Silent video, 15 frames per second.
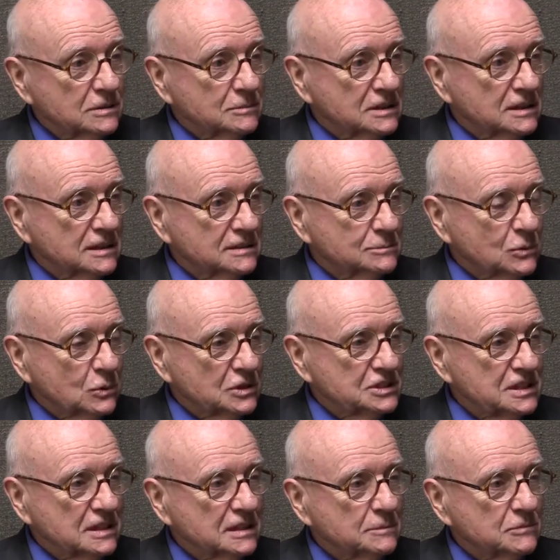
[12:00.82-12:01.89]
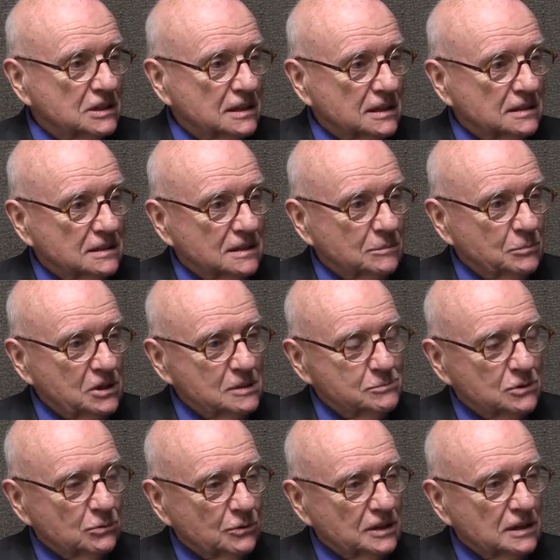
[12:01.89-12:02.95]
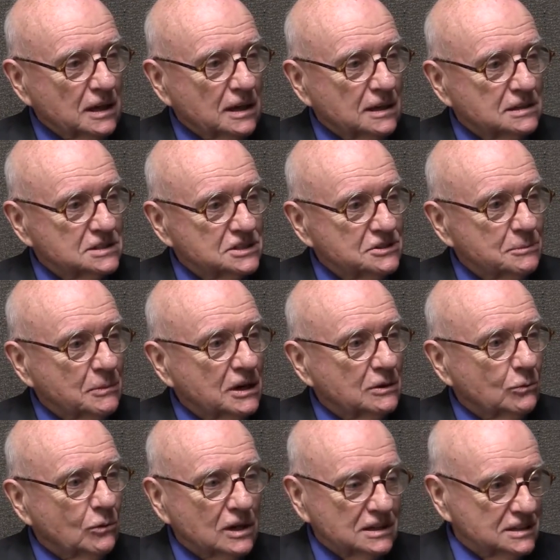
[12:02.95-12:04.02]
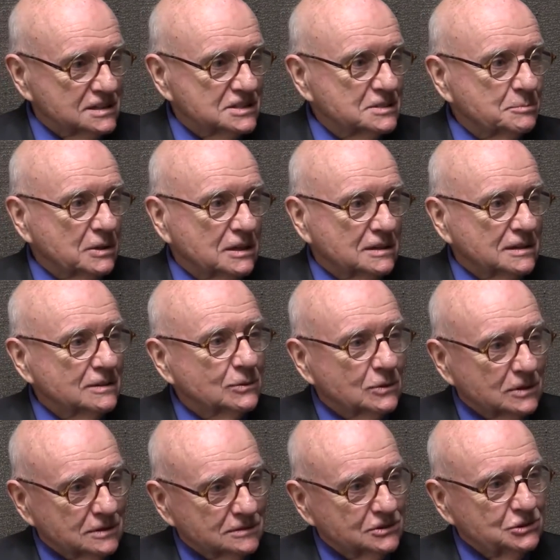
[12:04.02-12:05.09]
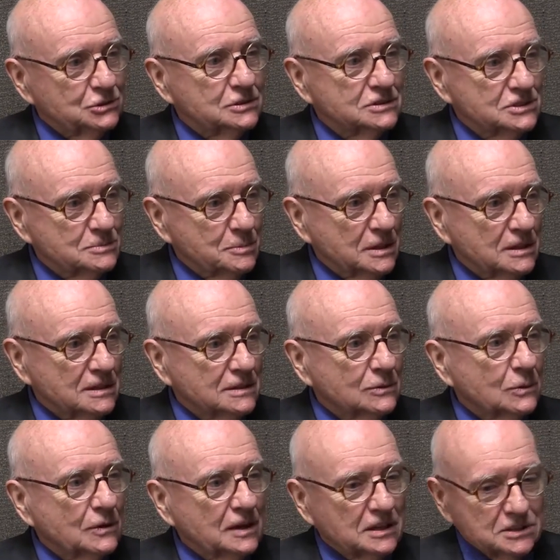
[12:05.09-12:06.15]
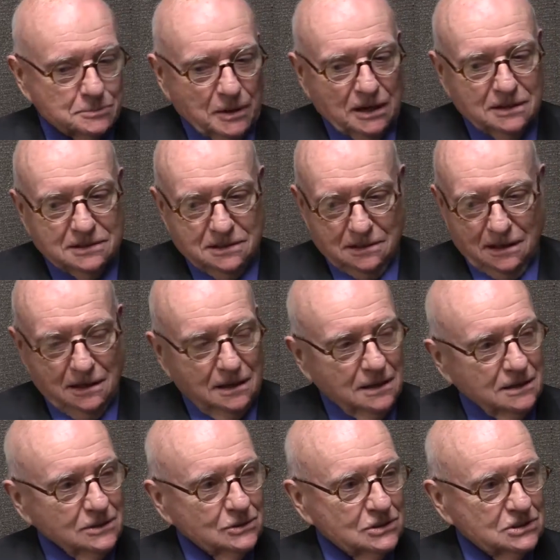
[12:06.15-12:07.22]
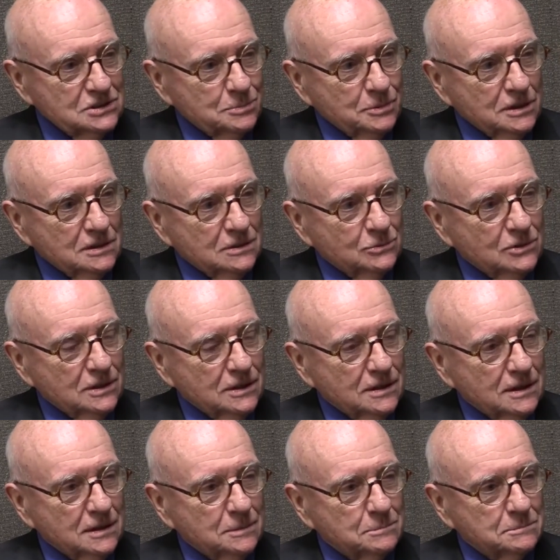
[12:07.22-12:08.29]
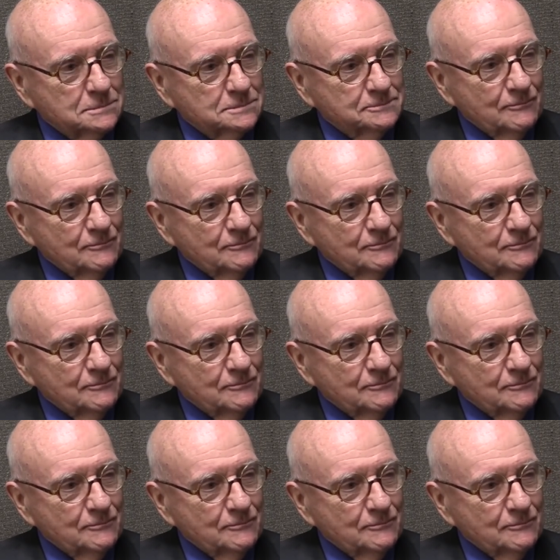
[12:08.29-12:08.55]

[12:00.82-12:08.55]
them, a lot more time than I think people realize you might want to spend or should spend or expect you to spend with them.